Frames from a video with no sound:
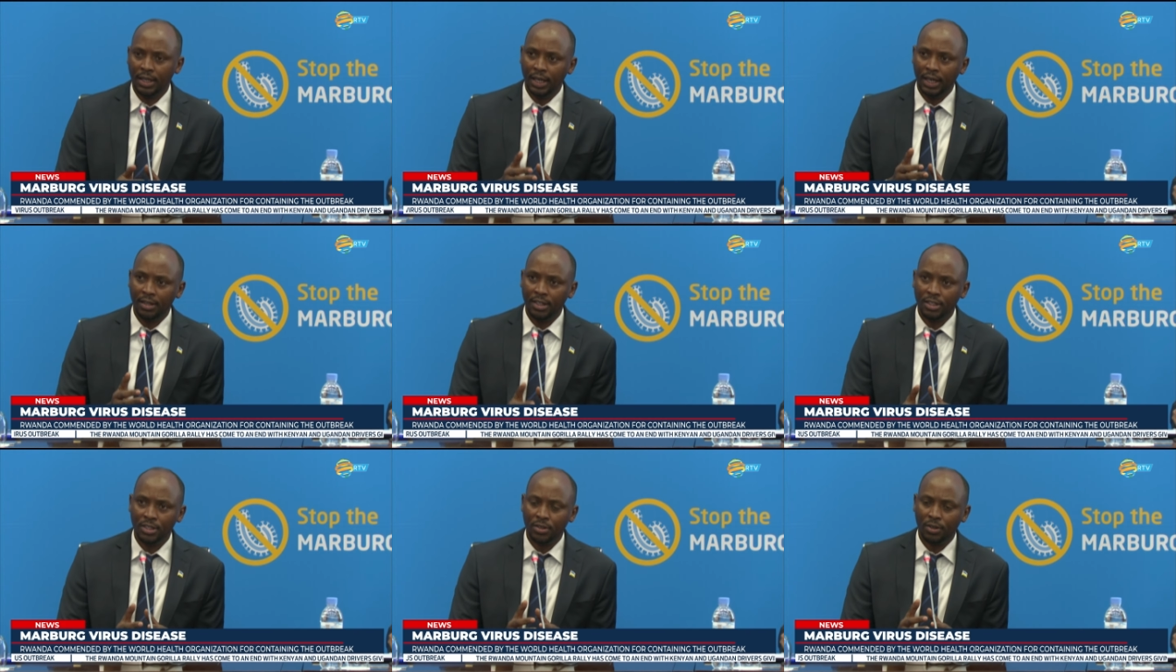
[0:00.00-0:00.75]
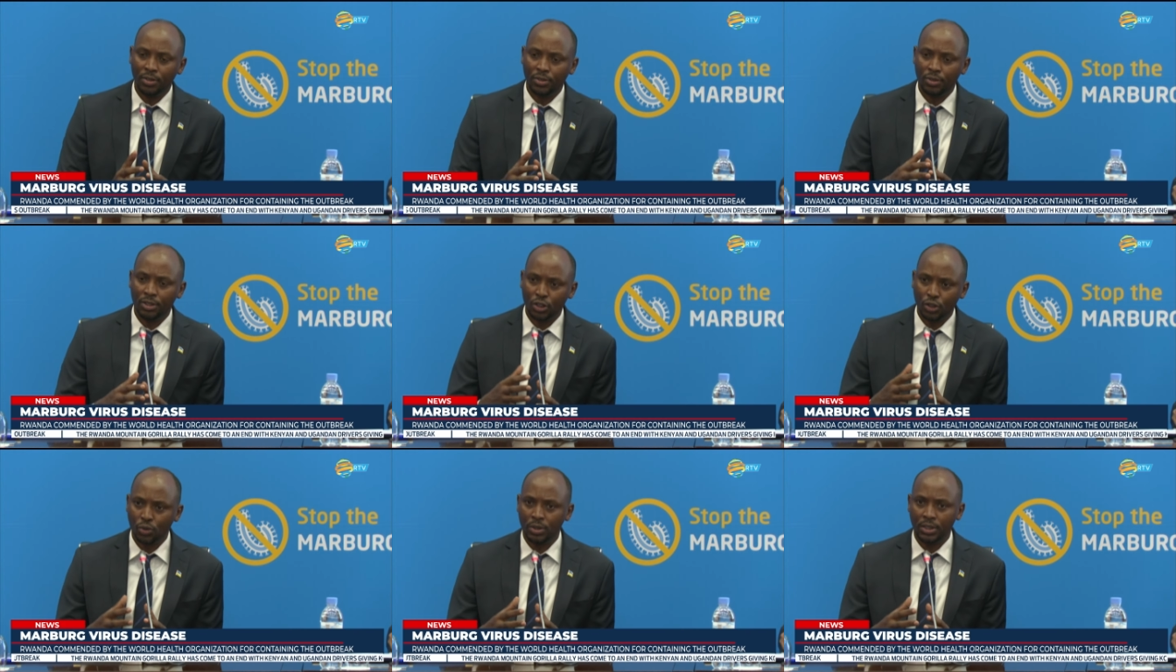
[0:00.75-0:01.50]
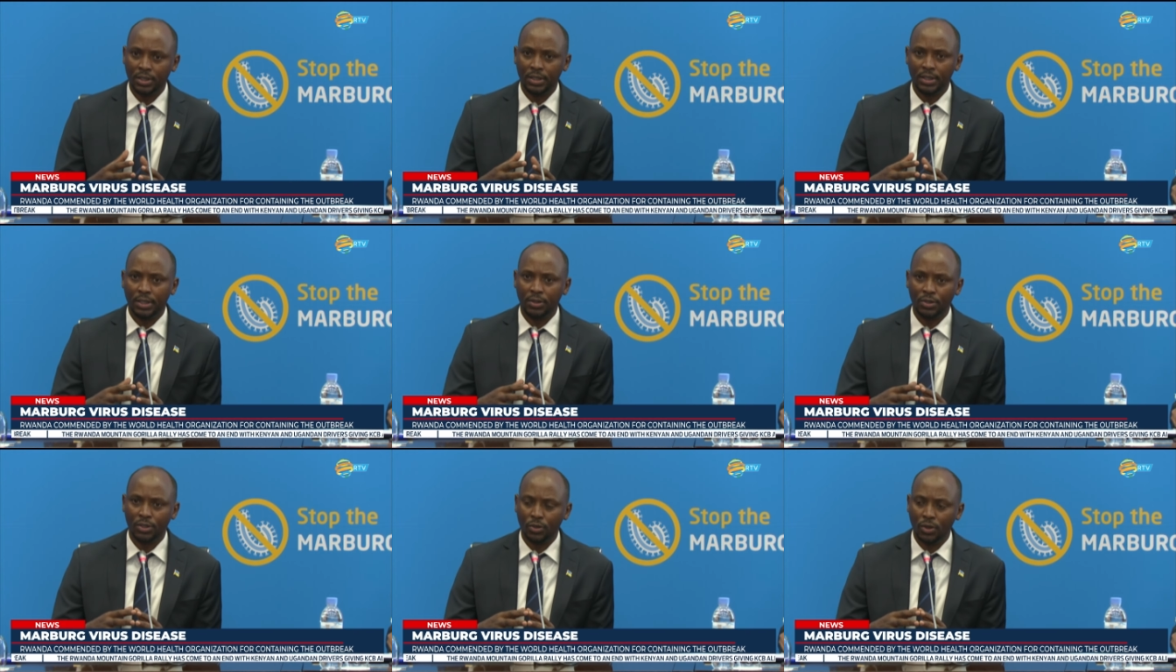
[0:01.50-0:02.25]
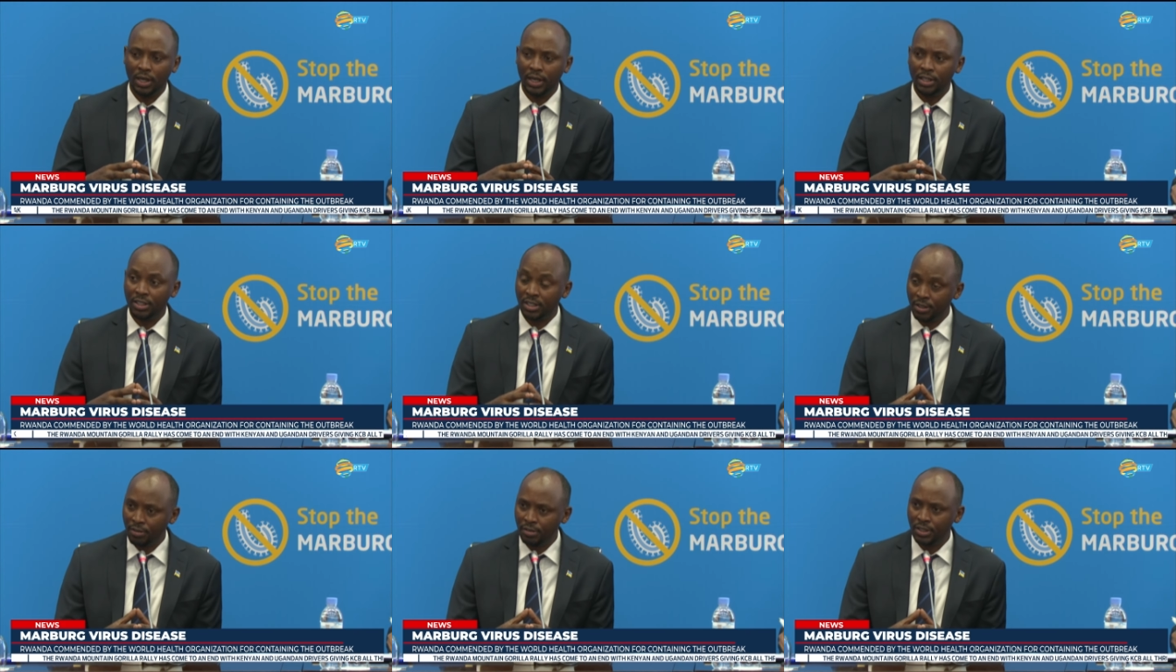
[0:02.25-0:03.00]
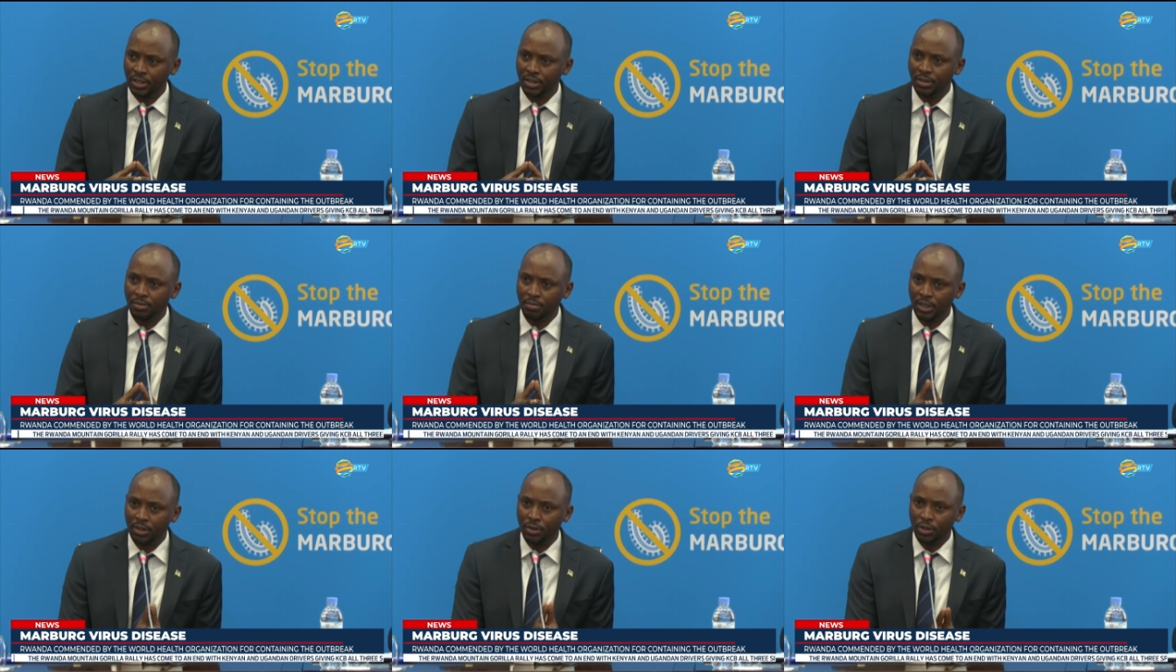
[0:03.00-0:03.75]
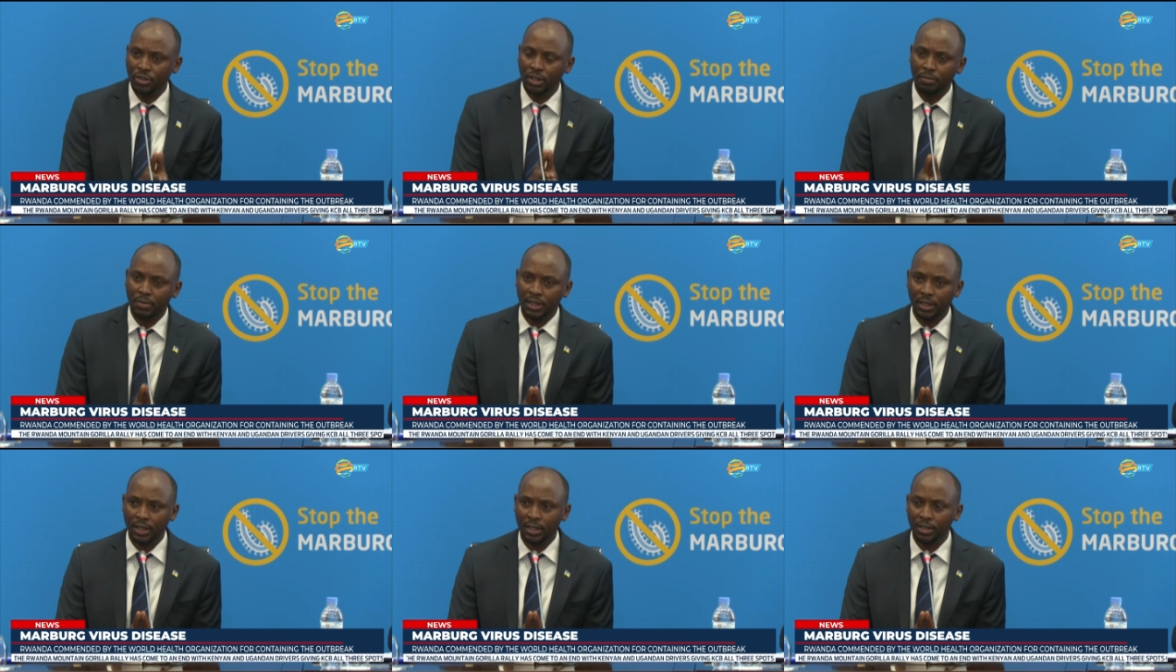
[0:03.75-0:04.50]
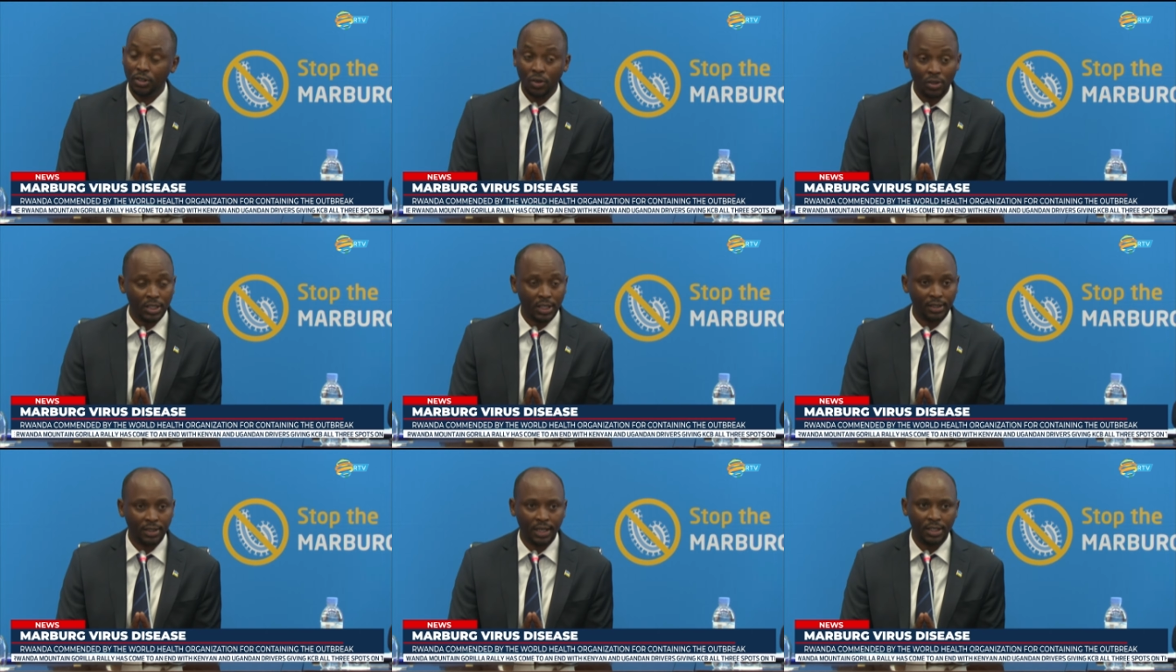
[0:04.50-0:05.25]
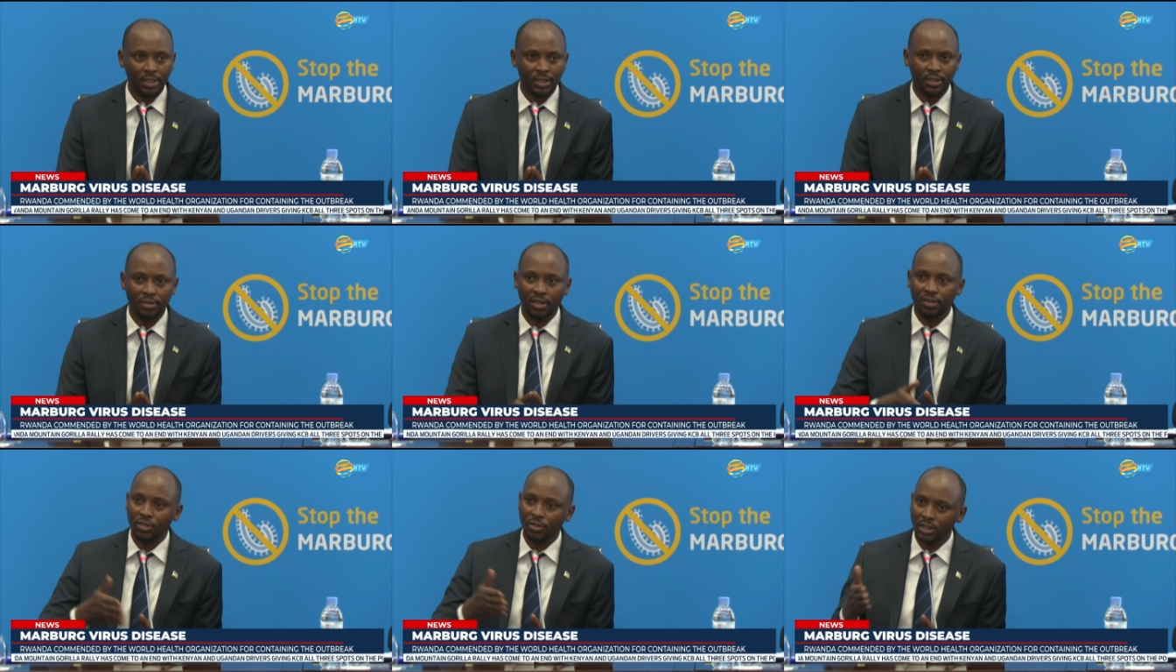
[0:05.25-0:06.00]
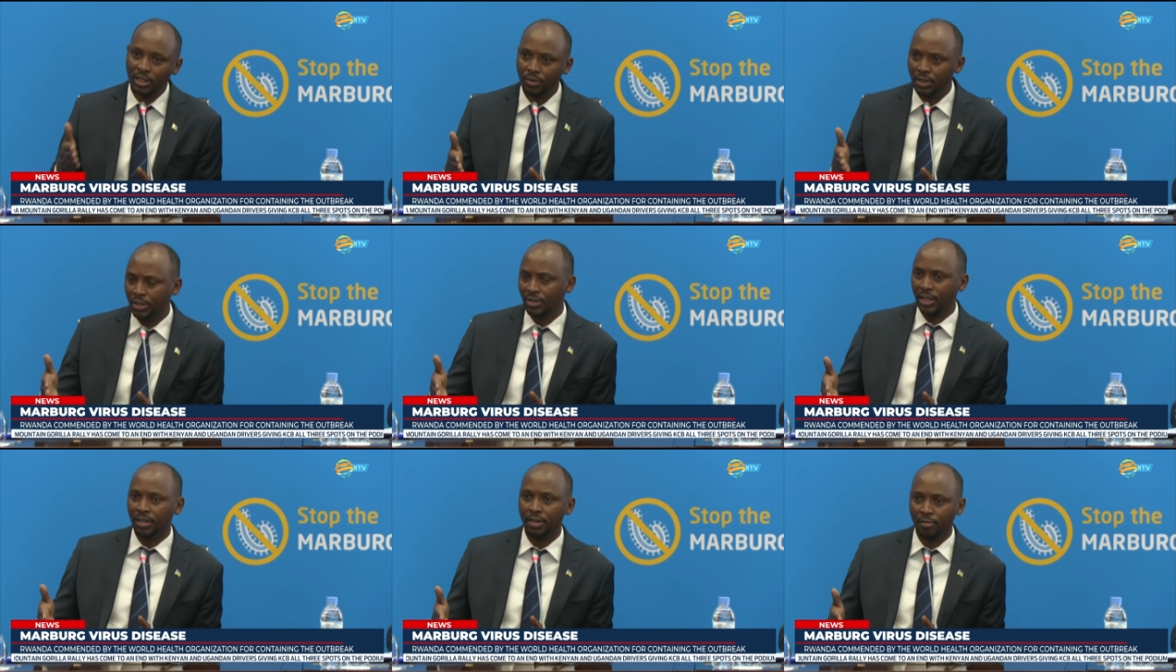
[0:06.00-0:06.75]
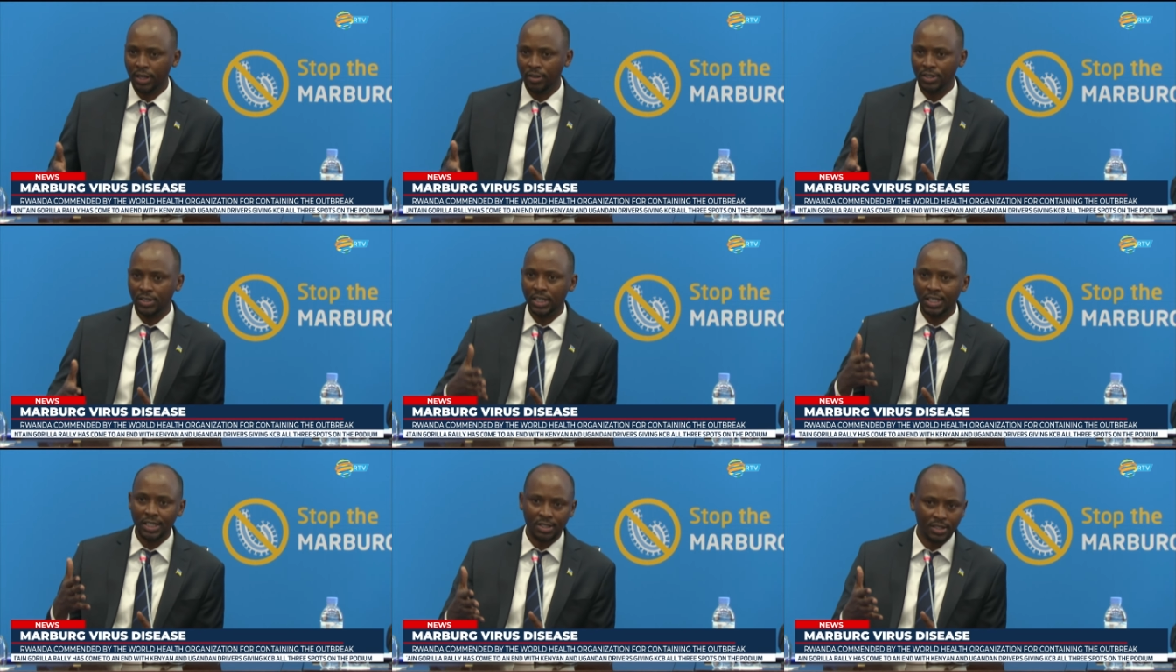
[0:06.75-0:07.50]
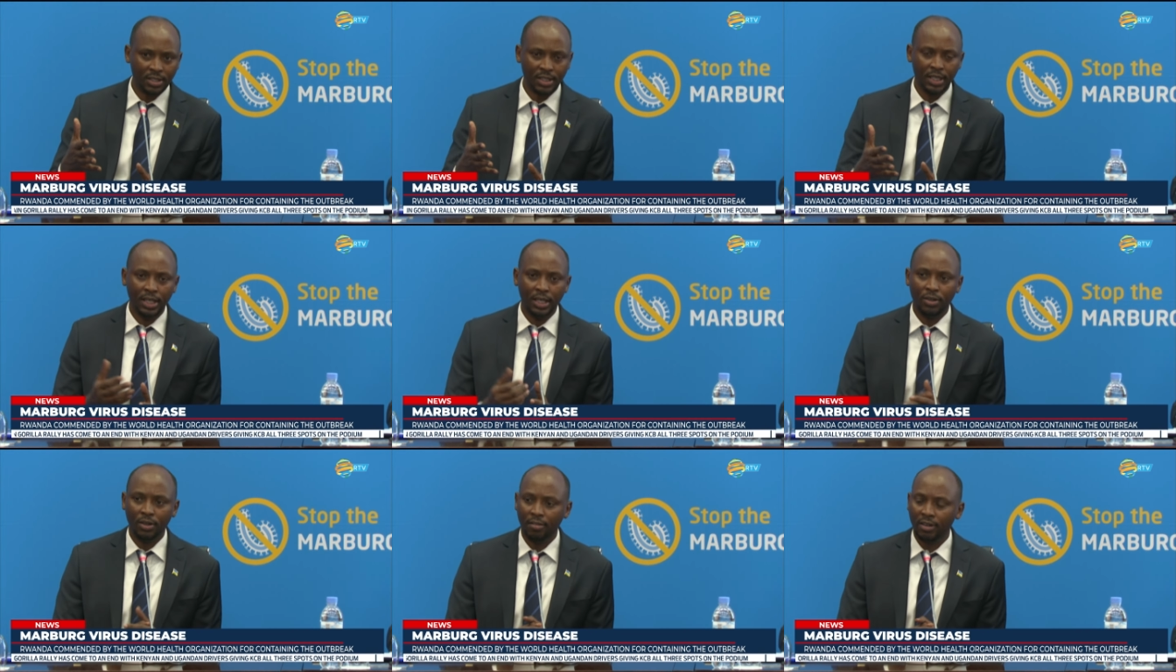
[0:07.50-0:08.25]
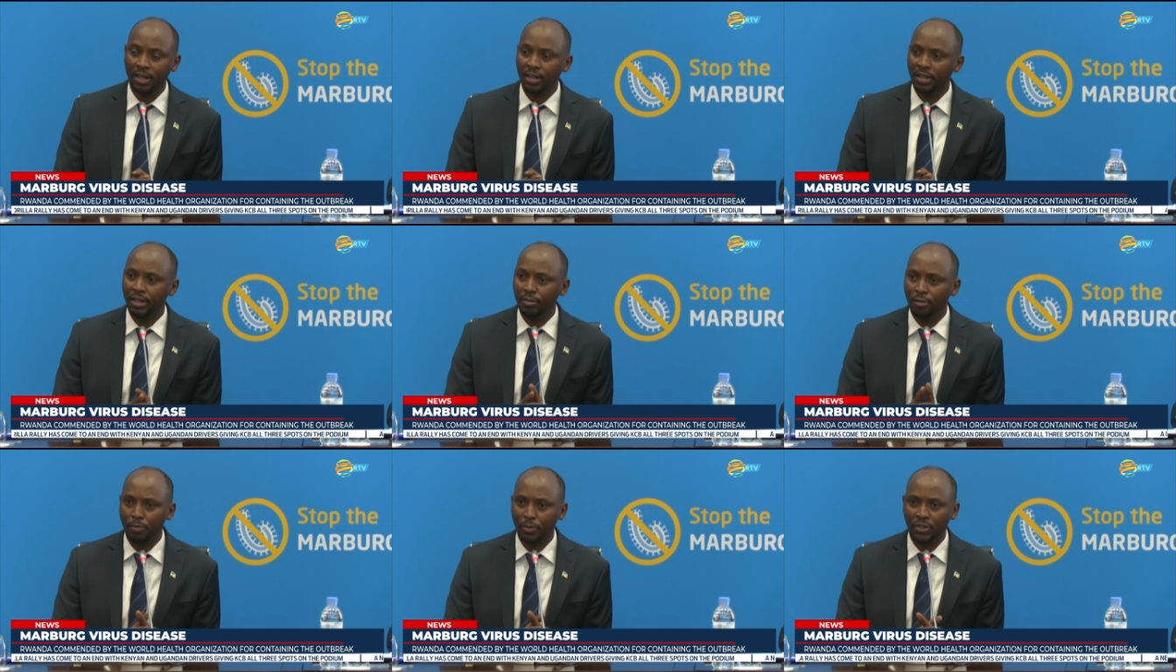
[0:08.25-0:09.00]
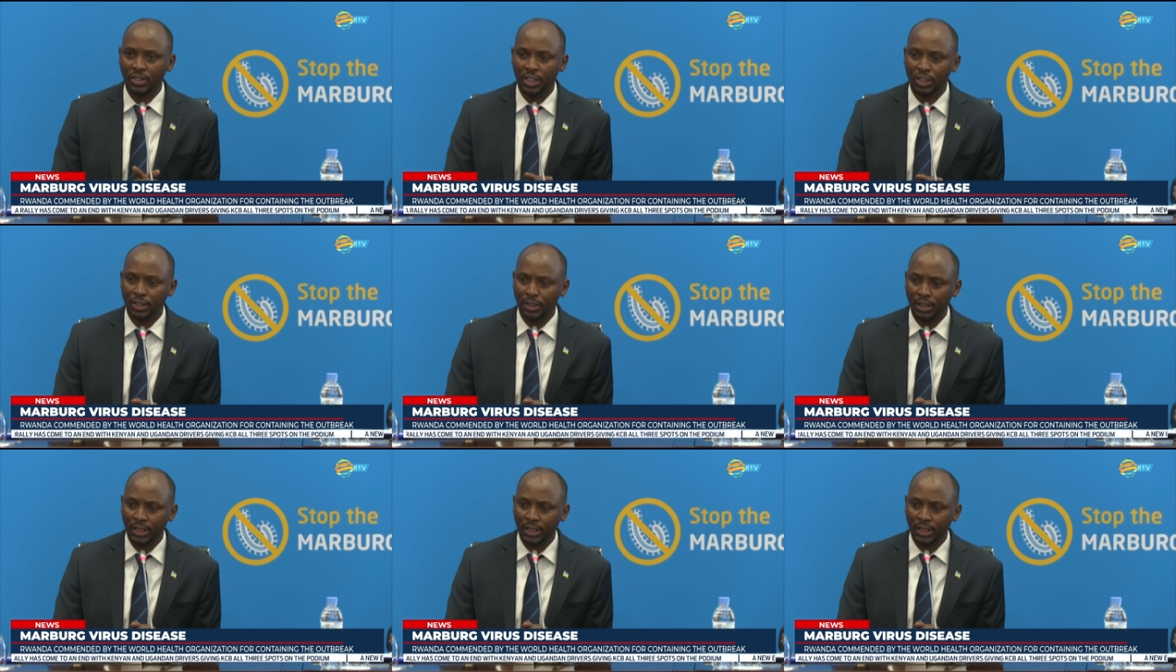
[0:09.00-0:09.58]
and this also reassured those who are at service, but those who have been in contact, that you're not going to get the virus. At least you have another level of protection.